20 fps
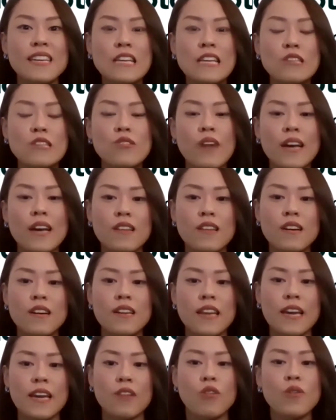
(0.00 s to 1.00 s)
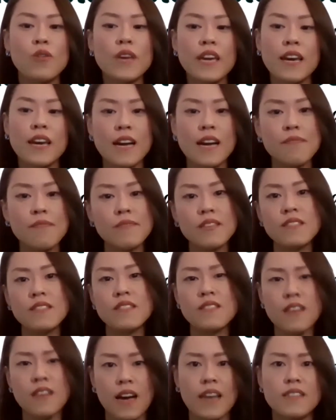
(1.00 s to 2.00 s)
So I thought like, okay, I'm
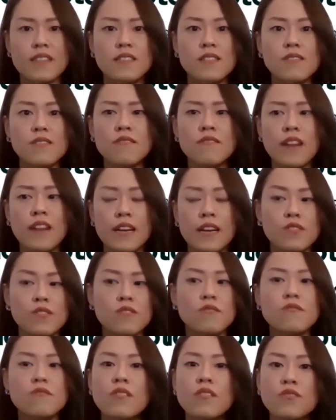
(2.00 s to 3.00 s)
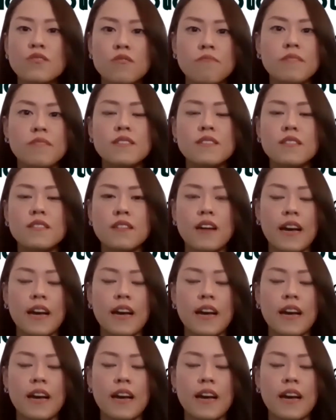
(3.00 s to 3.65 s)
in the ICU. ICU is not so busy.